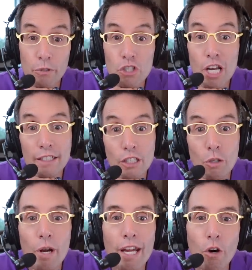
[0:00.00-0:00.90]
Project
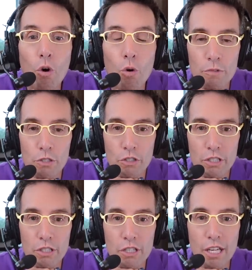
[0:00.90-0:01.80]
our way home, you
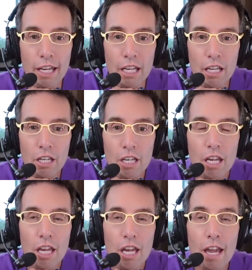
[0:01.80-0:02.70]
could say.
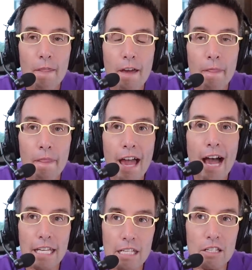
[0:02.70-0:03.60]
And that
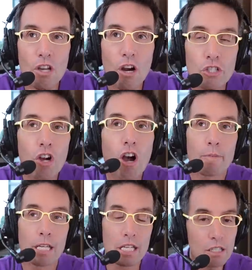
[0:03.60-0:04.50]
that is our
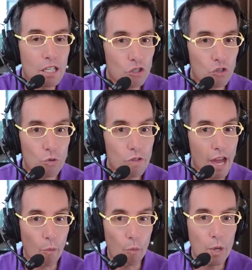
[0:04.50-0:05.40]
job. Is it true
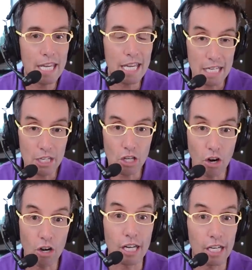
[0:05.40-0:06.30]
that we
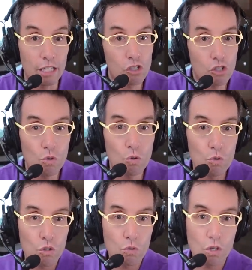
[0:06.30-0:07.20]
incarnated
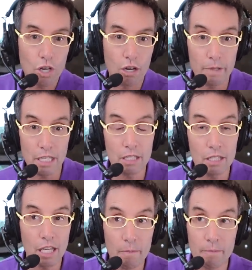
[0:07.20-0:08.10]
choose to come
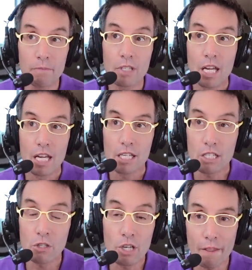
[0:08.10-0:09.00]
in, come
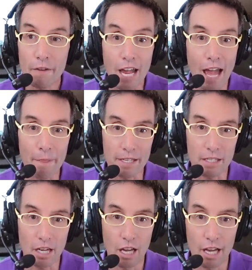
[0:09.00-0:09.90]
together at
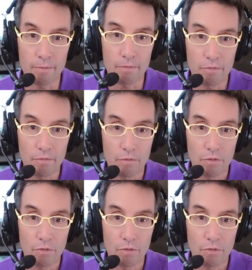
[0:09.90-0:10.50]
this time